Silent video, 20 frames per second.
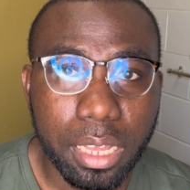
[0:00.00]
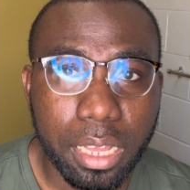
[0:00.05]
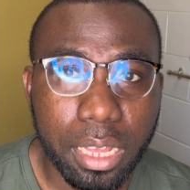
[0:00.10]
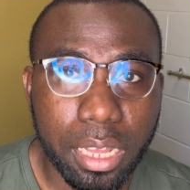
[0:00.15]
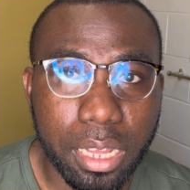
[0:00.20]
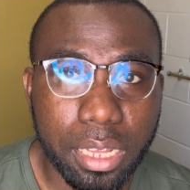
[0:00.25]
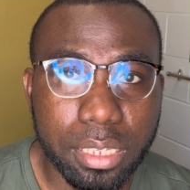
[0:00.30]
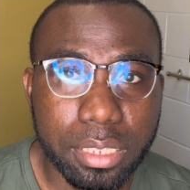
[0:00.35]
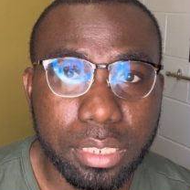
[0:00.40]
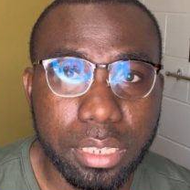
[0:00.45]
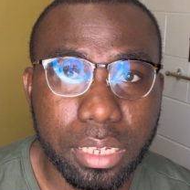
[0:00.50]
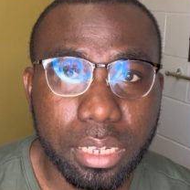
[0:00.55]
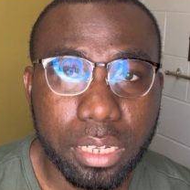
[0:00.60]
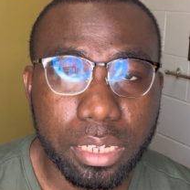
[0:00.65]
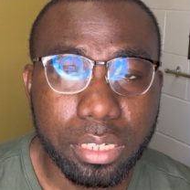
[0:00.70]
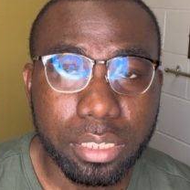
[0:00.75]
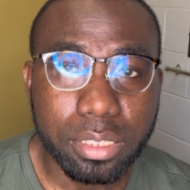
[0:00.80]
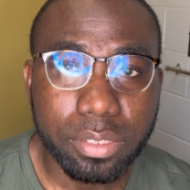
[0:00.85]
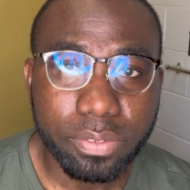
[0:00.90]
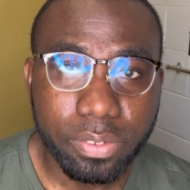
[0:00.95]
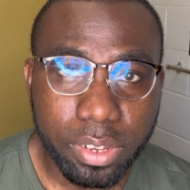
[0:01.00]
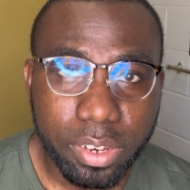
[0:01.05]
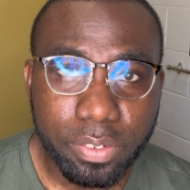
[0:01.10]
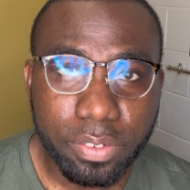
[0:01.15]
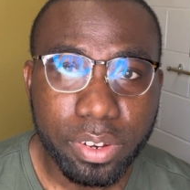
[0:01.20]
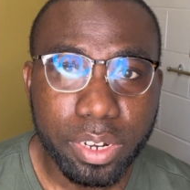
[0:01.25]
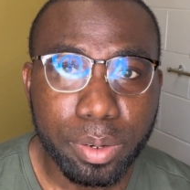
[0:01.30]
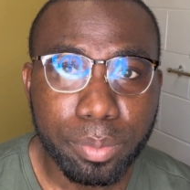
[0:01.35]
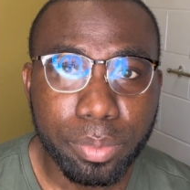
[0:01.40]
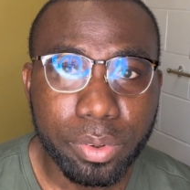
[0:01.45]
And it's
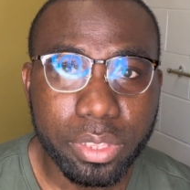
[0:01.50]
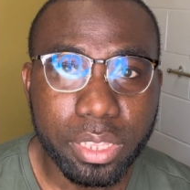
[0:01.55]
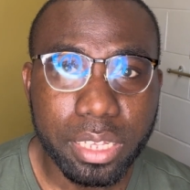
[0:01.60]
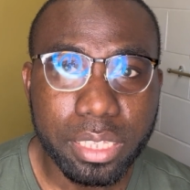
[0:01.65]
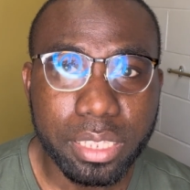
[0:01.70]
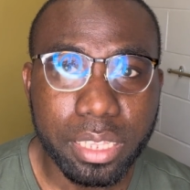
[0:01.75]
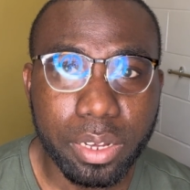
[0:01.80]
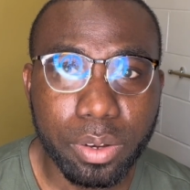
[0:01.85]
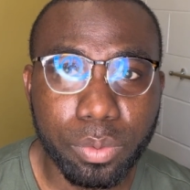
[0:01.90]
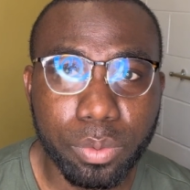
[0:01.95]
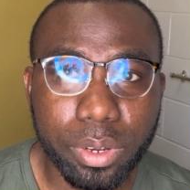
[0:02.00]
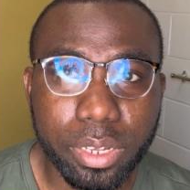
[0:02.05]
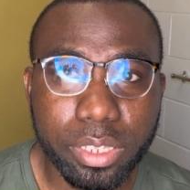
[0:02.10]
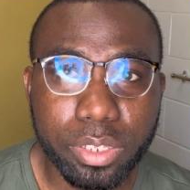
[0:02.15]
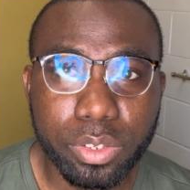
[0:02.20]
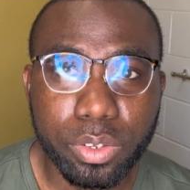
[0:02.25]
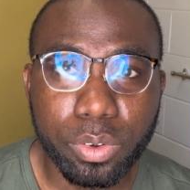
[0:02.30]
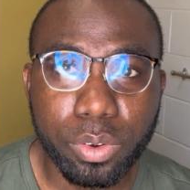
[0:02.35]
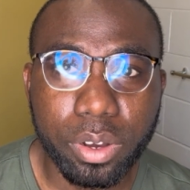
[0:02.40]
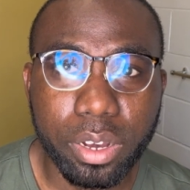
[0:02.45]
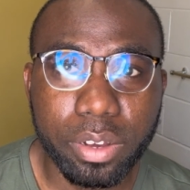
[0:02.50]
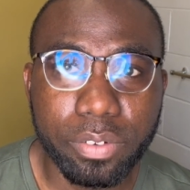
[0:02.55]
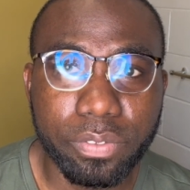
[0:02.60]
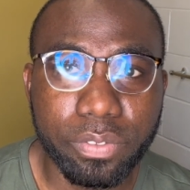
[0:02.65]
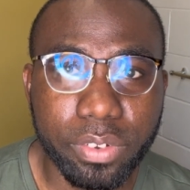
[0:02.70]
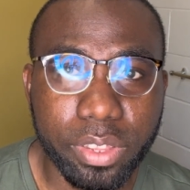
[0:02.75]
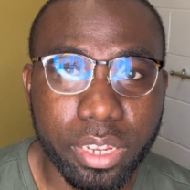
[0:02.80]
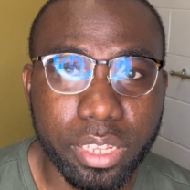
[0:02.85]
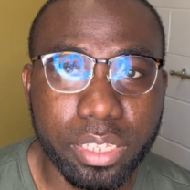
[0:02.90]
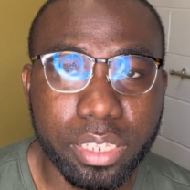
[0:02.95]
very important that when you are
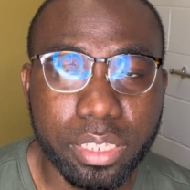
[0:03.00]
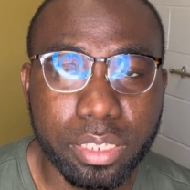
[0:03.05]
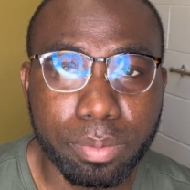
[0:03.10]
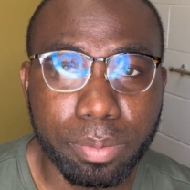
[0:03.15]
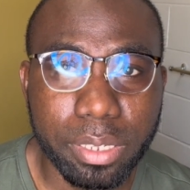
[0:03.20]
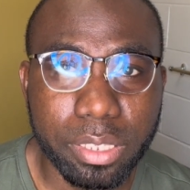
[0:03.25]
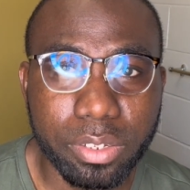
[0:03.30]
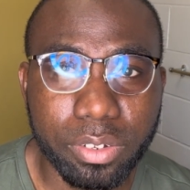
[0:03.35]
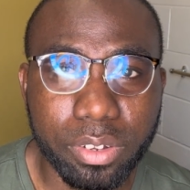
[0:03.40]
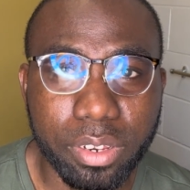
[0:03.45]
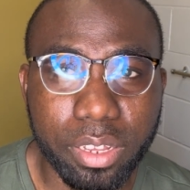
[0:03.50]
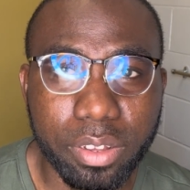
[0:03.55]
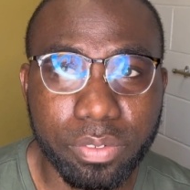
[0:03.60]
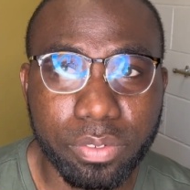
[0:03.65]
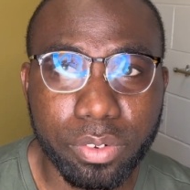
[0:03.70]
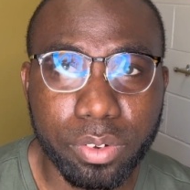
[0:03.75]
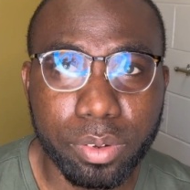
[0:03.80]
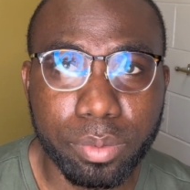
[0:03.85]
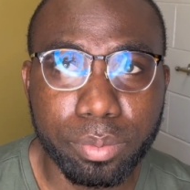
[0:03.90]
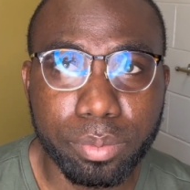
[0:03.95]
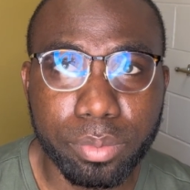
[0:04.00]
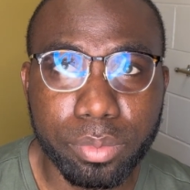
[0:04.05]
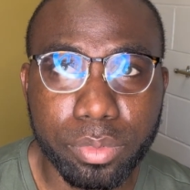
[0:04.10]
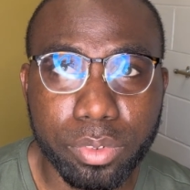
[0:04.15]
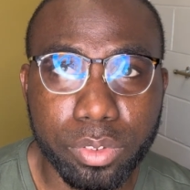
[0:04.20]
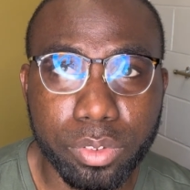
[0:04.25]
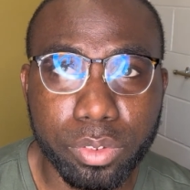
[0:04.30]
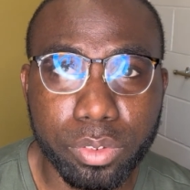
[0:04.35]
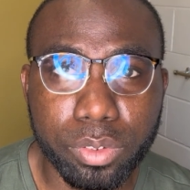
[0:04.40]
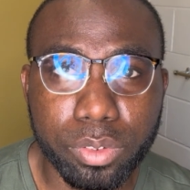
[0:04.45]
filling this particular form,
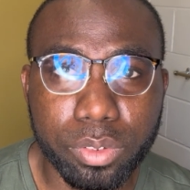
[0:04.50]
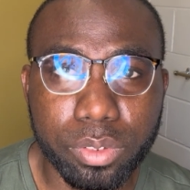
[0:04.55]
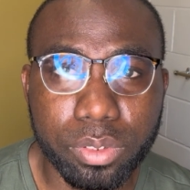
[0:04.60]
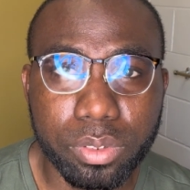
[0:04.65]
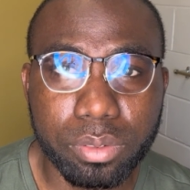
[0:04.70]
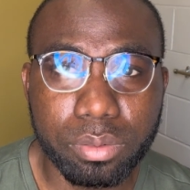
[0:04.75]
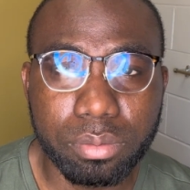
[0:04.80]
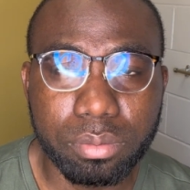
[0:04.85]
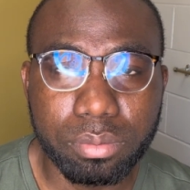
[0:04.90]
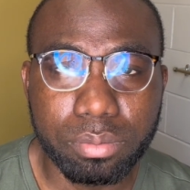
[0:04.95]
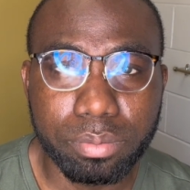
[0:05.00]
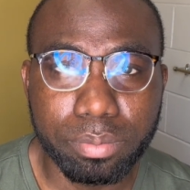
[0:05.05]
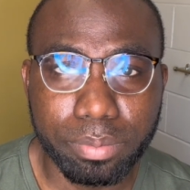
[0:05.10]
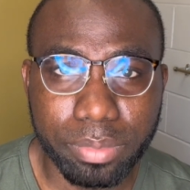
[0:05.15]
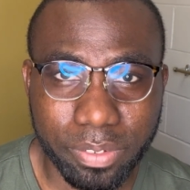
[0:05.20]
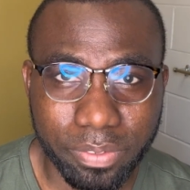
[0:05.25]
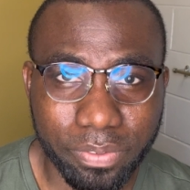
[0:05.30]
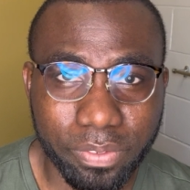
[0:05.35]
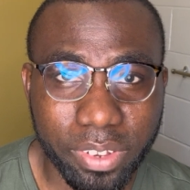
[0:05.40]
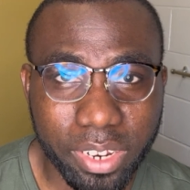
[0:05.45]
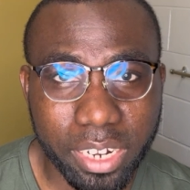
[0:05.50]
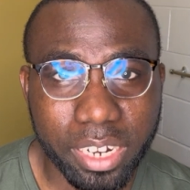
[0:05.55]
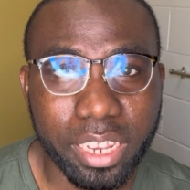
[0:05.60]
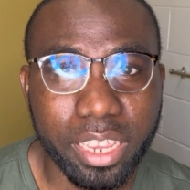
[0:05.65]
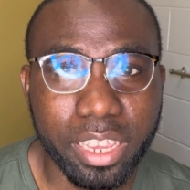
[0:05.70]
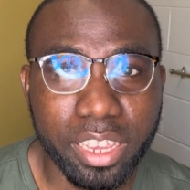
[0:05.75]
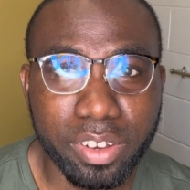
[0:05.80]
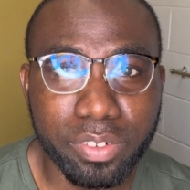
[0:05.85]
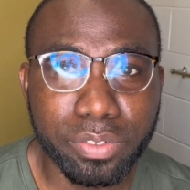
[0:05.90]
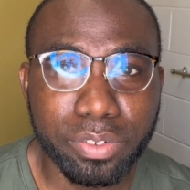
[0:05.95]
you be very
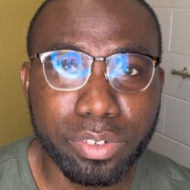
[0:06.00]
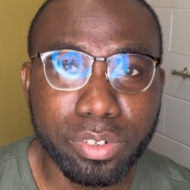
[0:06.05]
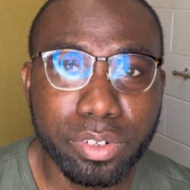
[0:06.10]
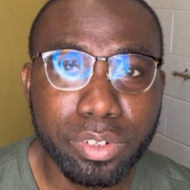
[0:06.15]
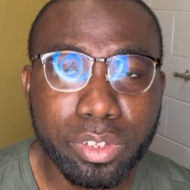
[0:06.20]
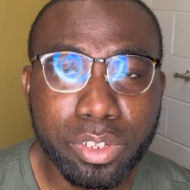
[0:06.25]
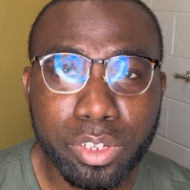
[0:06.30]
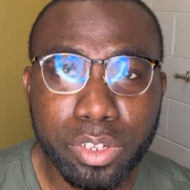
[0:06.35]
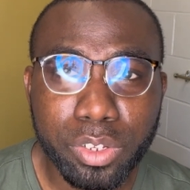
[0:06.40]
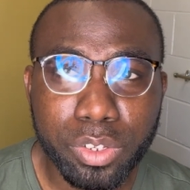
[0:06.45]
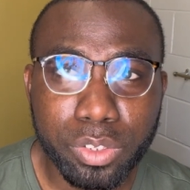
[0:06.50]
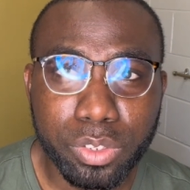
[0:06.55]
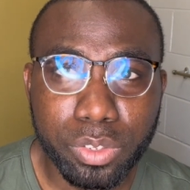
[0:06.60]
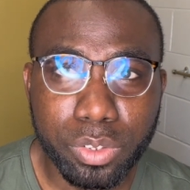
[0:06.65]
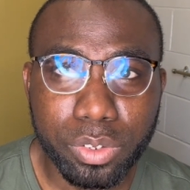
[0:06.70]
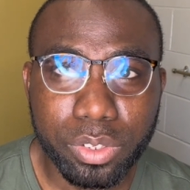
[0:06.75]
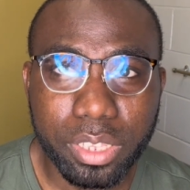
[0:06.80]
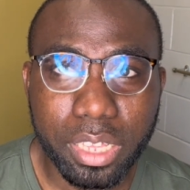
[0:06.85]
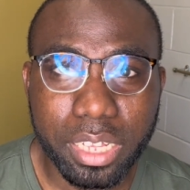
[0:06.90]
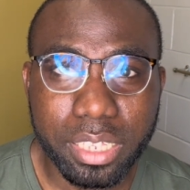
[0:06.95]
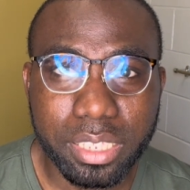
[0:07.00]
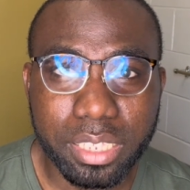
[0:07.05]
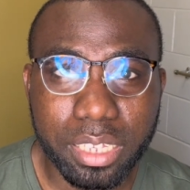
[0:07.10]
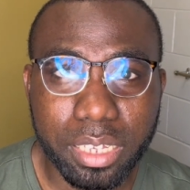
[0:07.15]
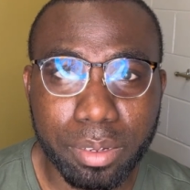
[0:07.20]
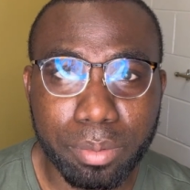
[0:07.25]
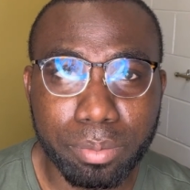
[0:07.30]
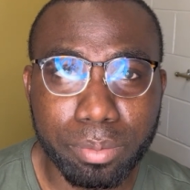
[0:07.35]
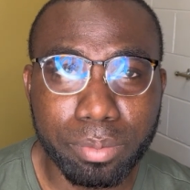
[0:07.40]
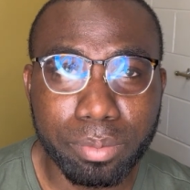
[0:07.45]
careful so that
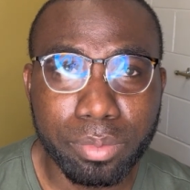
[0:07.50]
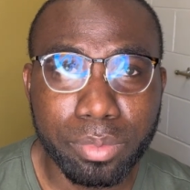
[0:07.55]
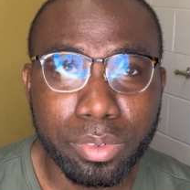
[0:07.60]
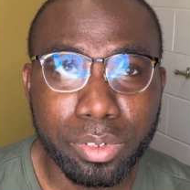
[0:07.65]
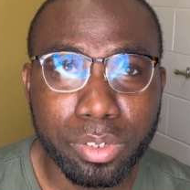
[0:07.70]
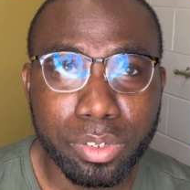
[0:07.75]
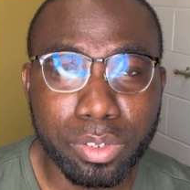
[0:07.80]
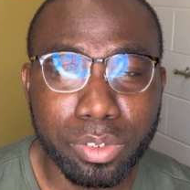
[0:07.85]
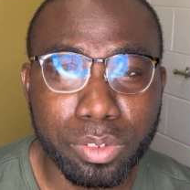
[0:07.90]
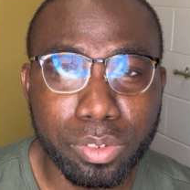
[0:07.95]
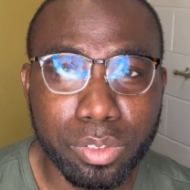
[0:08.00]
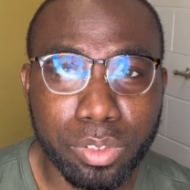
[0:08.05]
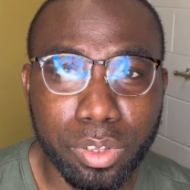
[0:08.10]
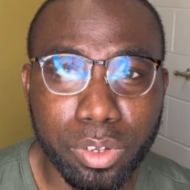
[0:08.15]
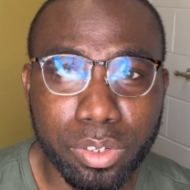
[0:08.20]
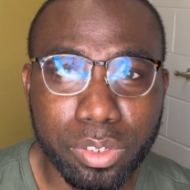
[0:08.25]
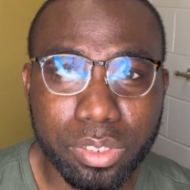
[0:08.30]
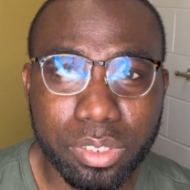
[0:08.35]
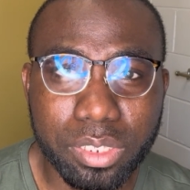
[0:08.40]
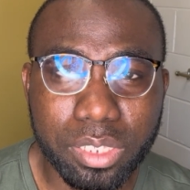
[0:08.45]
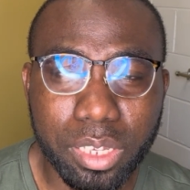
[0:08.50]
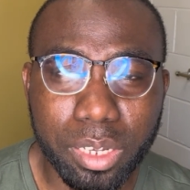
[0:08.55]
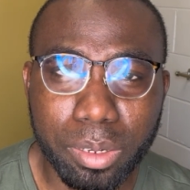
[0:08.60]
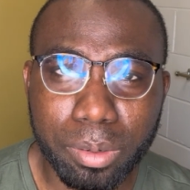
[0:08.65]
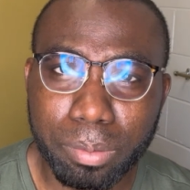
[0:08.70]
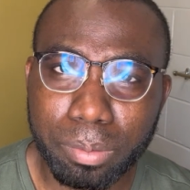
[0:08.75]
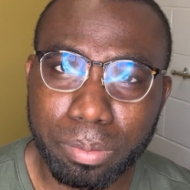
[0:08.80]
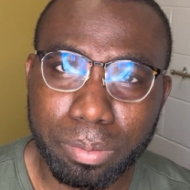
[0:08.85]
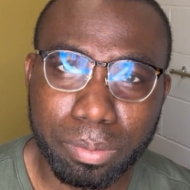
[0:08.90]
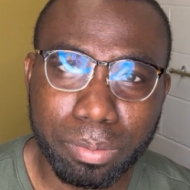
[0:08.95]
you
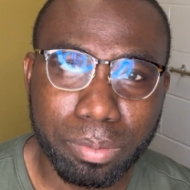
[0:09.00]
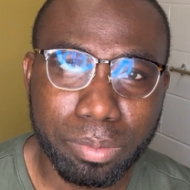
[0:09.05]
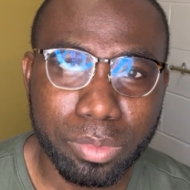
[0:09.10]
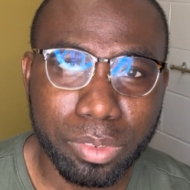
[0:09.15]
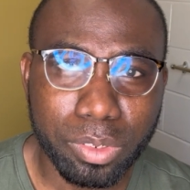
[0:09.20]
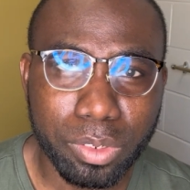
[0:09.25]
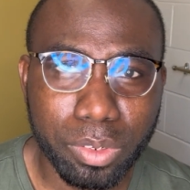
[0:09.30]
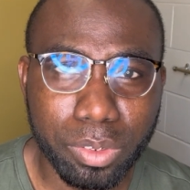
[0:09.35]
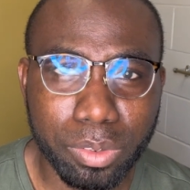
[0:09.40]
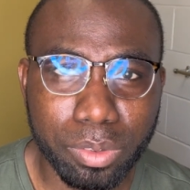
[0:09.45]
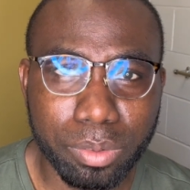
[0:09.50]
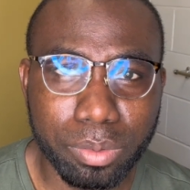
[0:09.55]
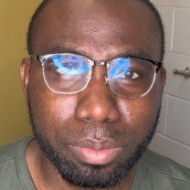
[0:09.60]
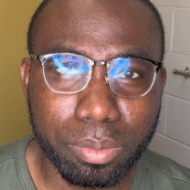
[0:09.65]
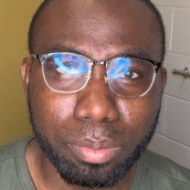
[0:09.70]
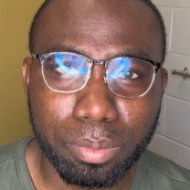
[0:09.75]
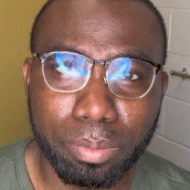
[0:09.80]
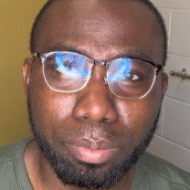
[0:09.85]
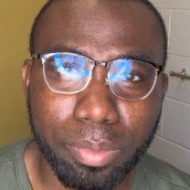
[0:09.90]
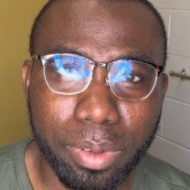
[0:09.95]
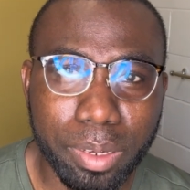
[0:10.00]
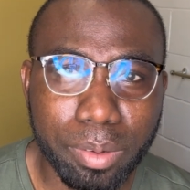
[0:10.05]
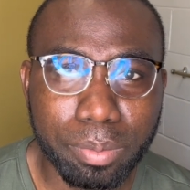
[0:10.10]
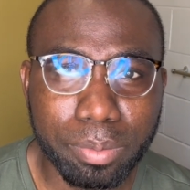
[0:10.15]
don't make